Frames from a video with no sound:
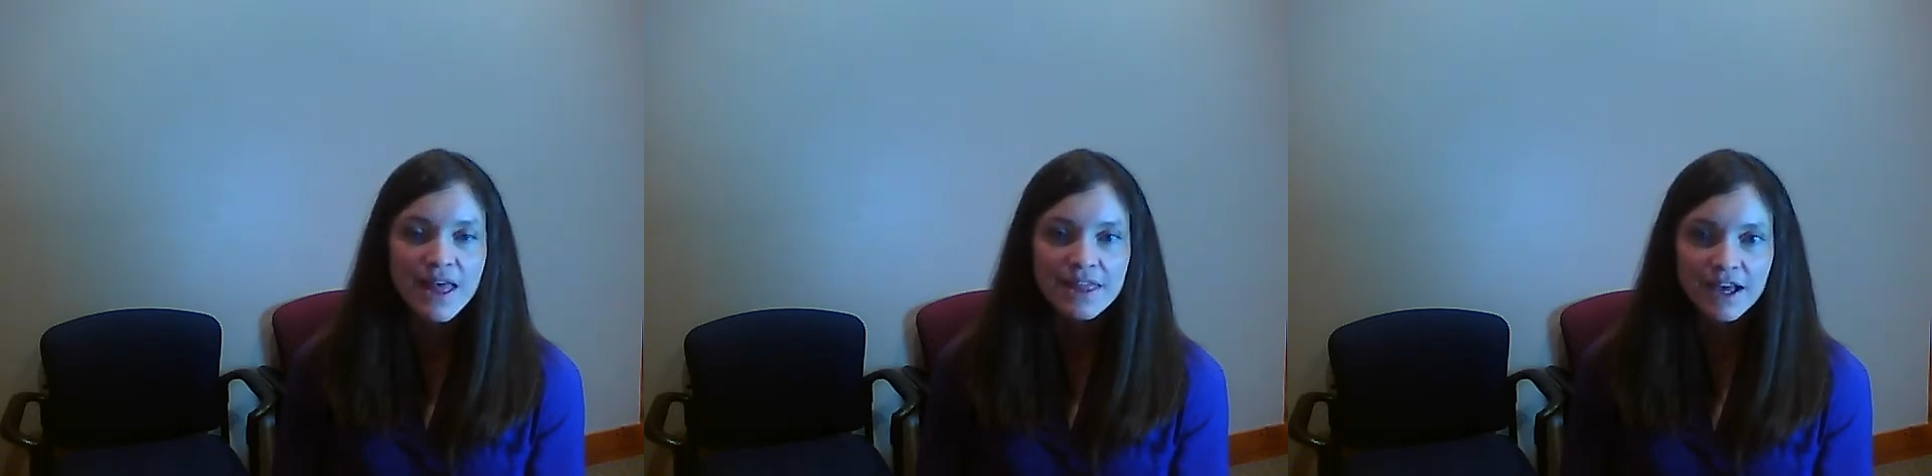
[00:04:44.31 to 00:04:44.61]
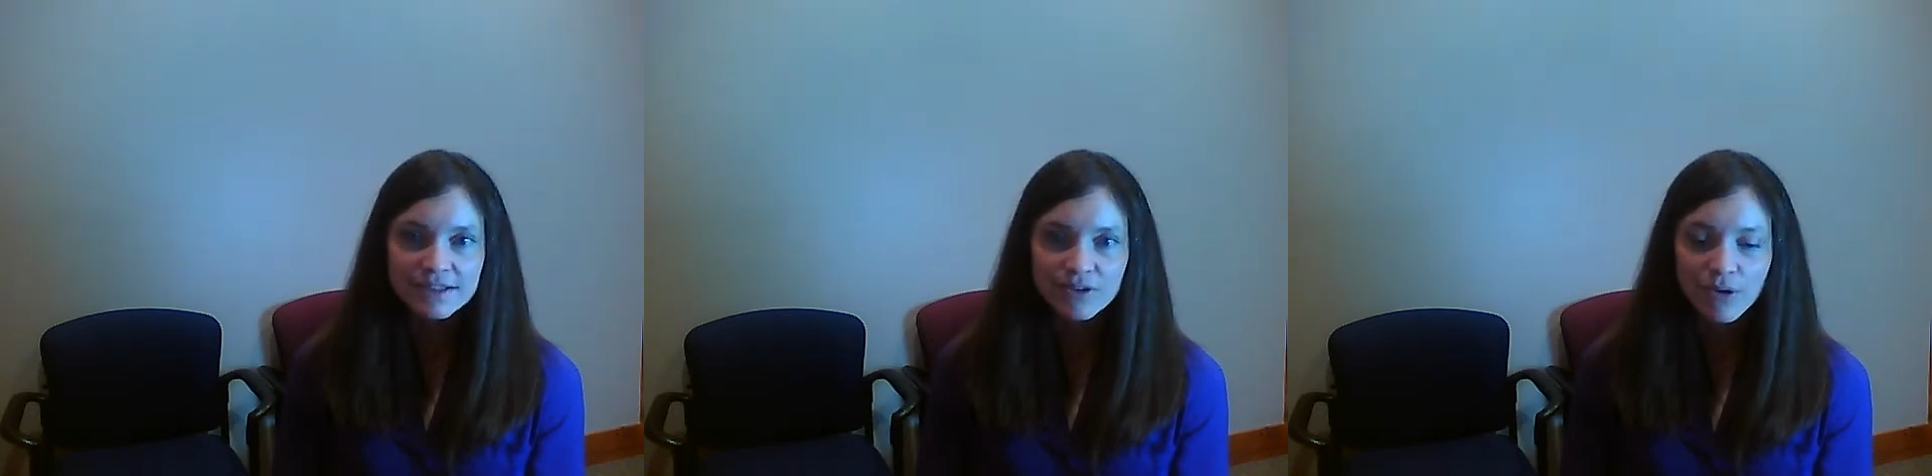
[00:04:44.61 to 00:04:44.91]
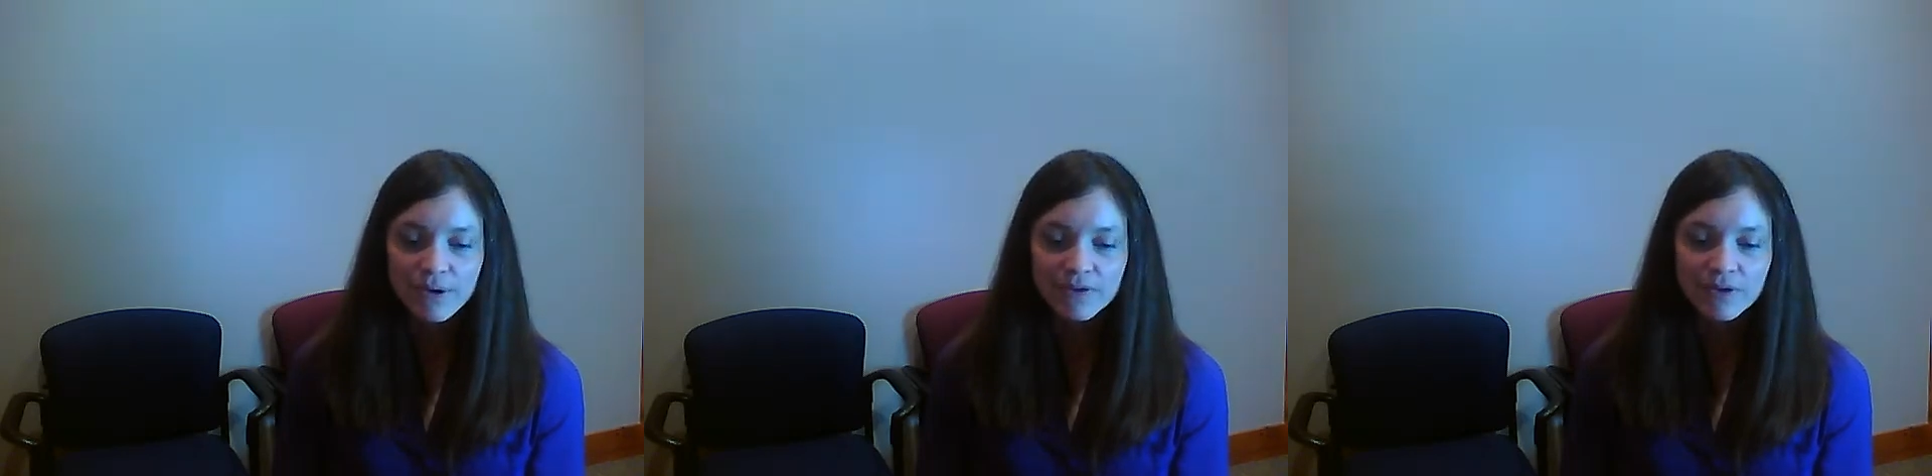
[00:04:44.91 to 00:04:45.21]
that's
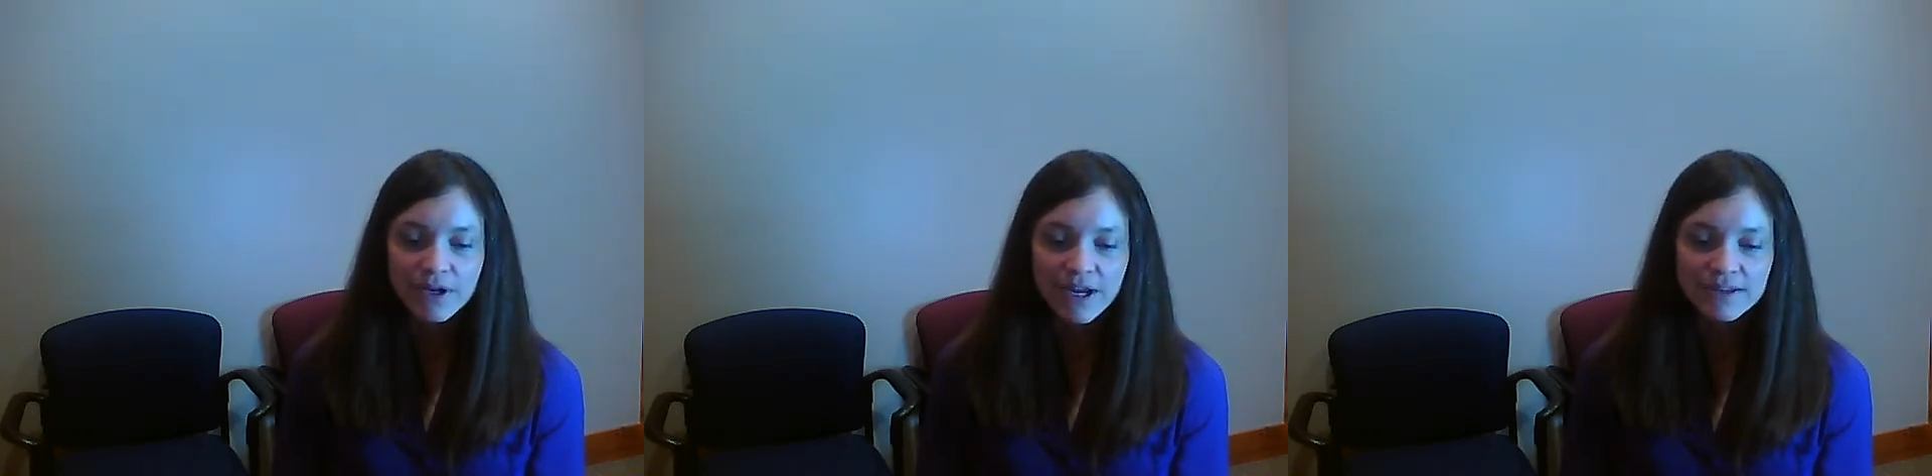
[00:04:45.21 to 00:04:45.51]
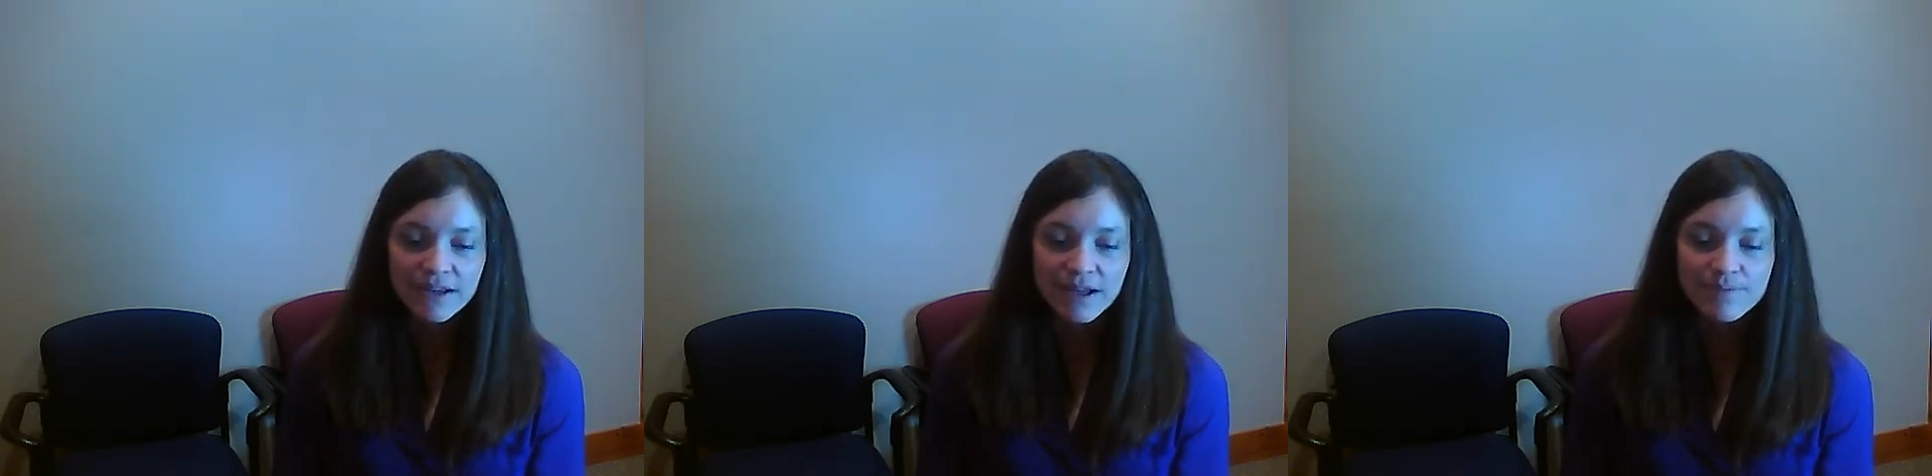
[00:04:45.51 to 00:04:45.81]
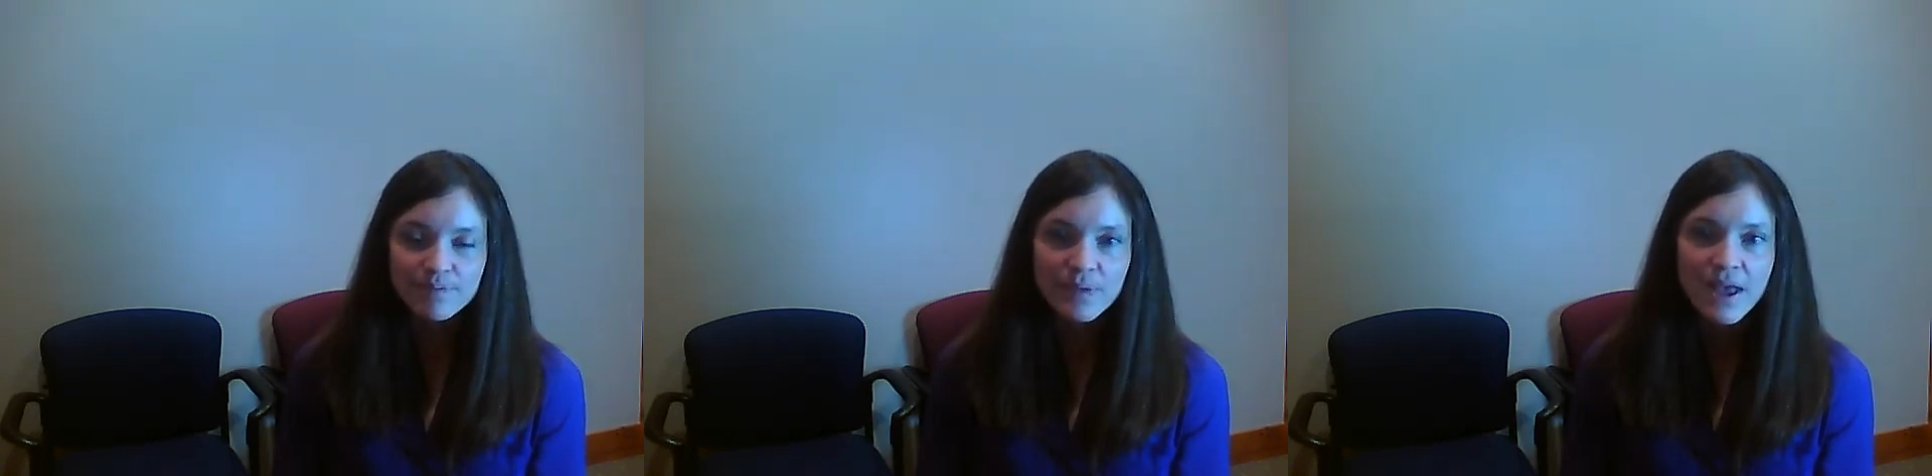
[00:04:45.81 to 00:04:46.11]
always a good idea.